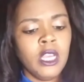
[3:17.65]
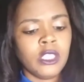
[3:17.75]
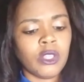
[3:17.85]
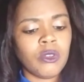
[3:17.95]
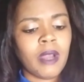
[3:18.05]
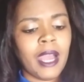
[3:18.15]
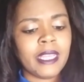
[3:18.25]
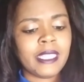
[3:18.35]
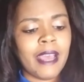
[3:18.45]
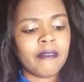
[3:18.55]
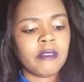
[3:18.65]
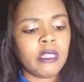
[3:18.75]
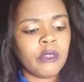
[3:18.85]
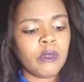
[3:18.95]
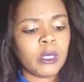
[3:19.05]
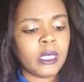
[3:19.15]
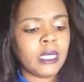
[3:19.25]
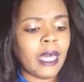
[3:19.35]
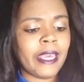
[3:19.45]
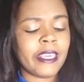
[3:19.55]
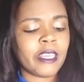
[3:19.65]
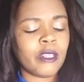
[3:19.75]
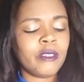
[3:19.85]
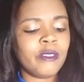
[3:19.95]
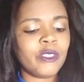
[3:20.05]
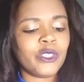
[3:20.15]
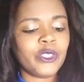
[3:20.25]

So you guys have literally like